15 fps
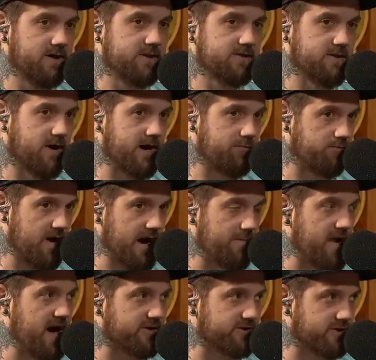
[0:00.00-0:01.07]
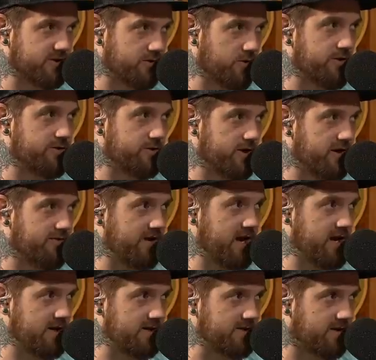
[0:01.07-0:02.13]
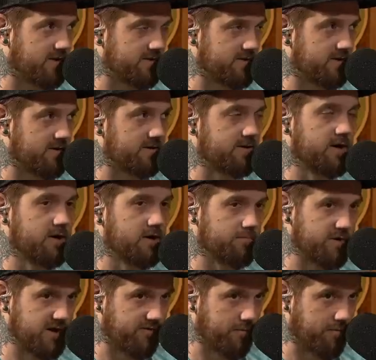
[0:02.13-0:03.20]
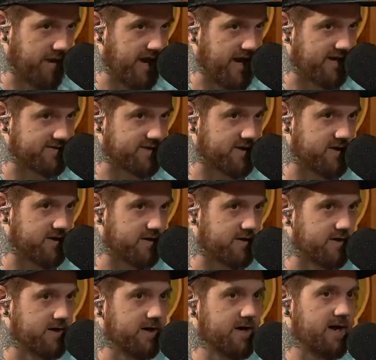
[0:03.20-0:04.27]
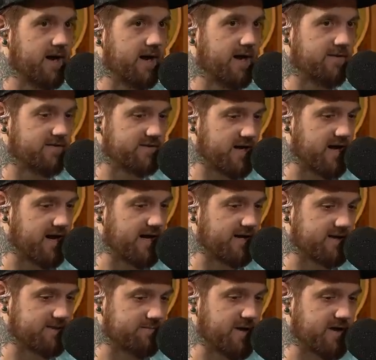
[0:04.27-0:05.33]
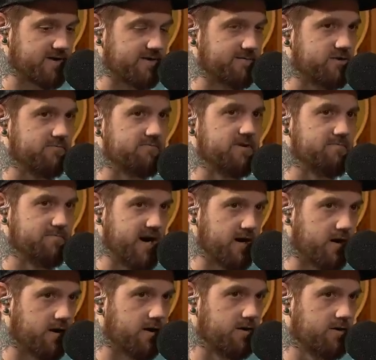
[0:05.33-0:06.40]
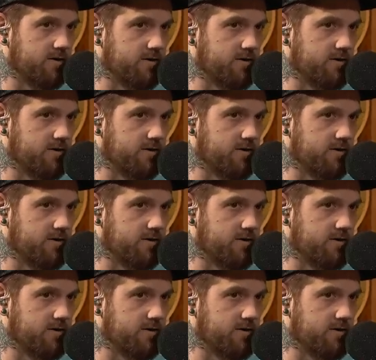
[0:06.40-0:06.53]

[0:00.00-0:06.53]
So I, I'm actually going to give Andy Dalton a little bit of a pass here and say I expect him to be better